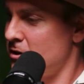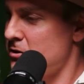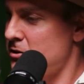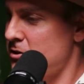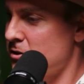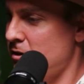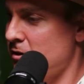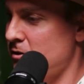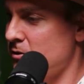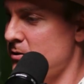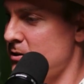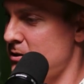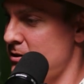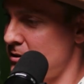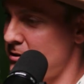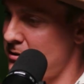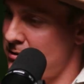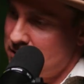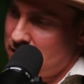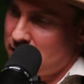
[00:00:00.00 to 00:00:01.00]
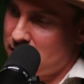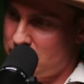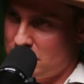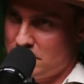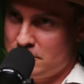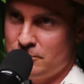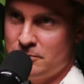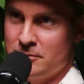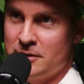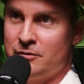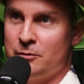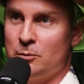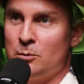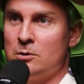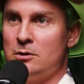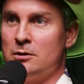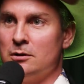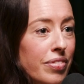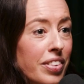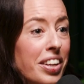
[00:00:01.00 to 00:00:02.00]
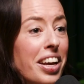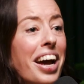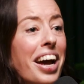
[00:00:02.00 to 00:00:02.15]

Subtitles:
should I do this? And I was like, if you want.